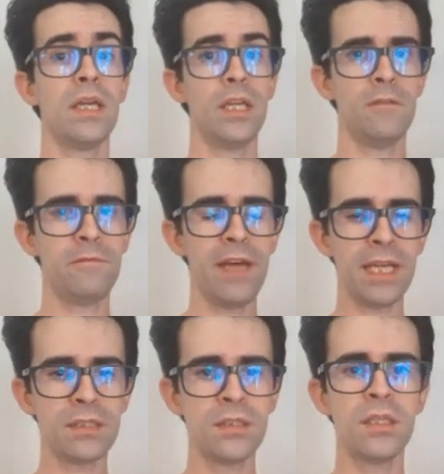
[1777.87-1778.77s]
In
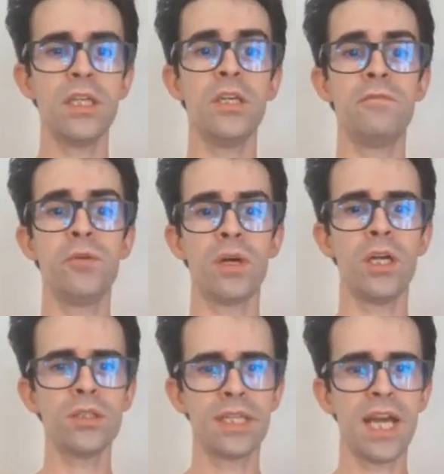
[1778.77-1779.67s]
fact, if you are
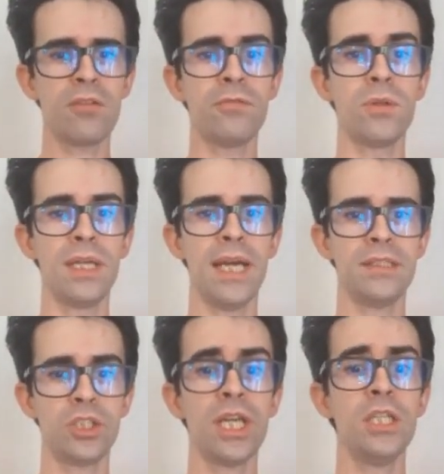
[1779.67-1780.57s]
not careful at
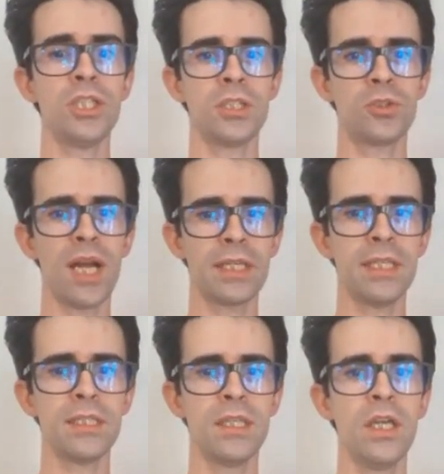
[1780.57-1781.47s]
changing tracking,